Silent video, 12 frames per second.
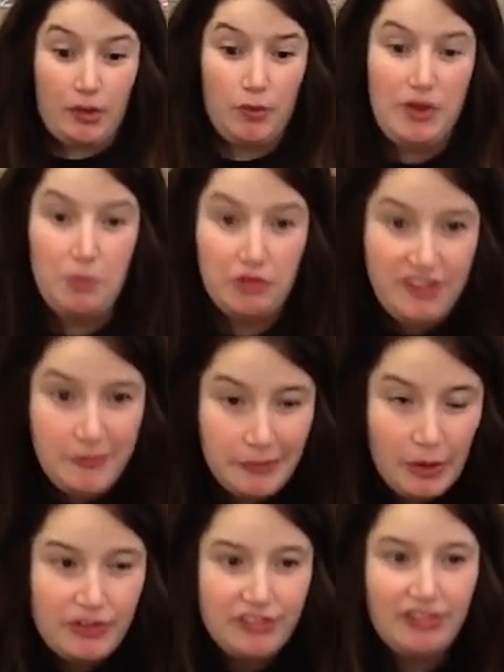We were too
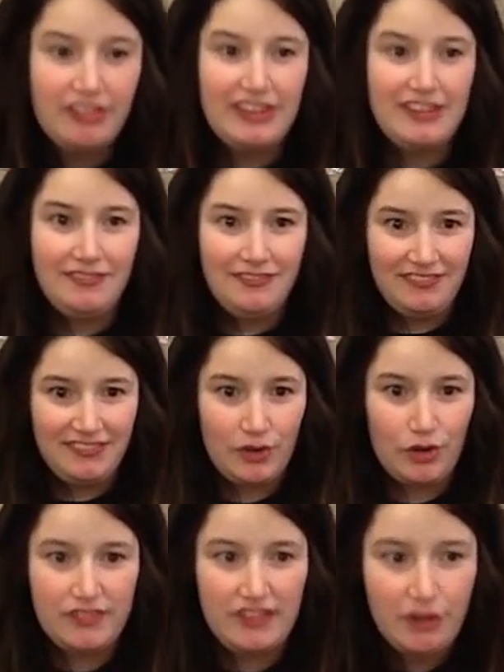broke to really
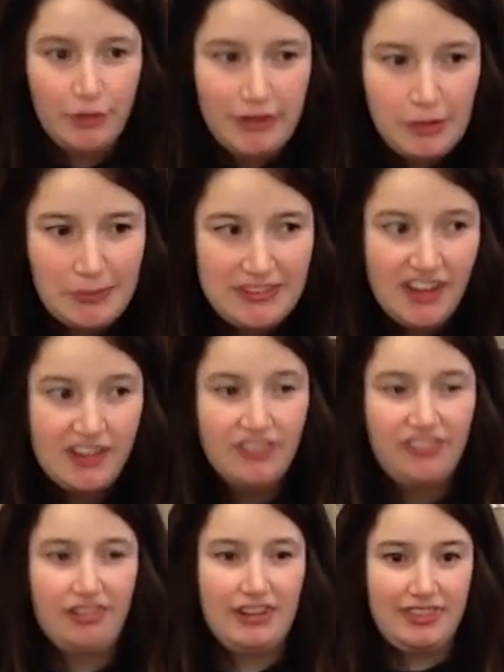go to Dairy Queen or
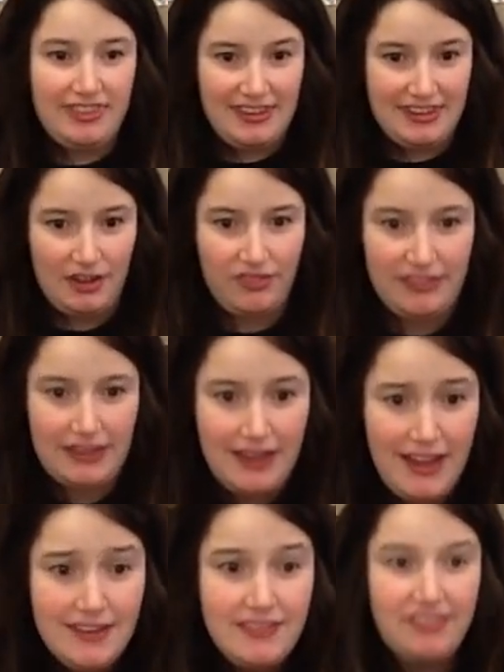McDonald's or anything, and I was like, I
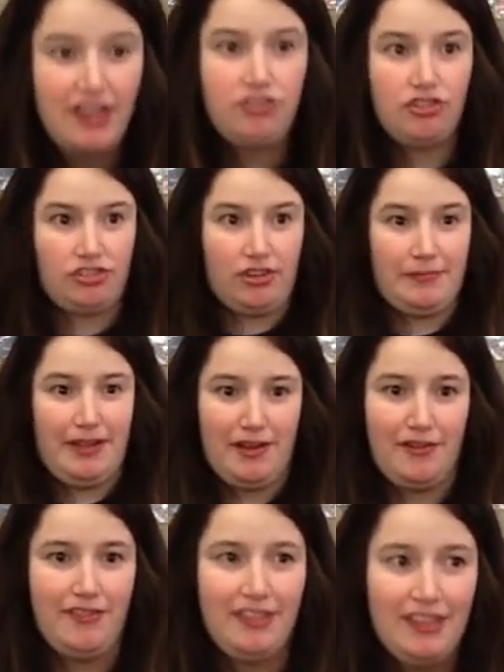gotta disgust her
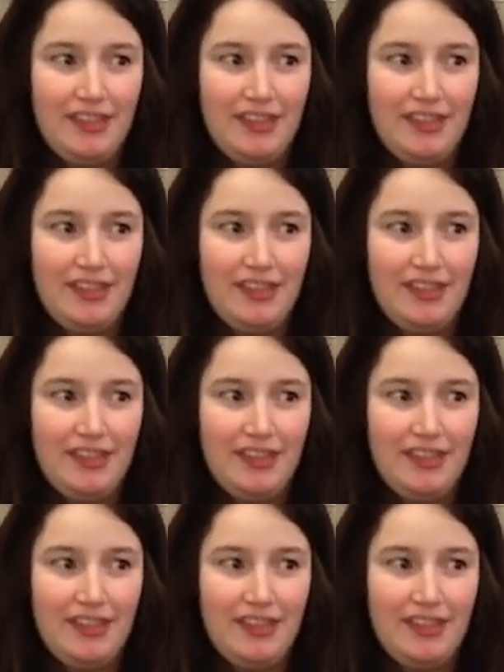somehow.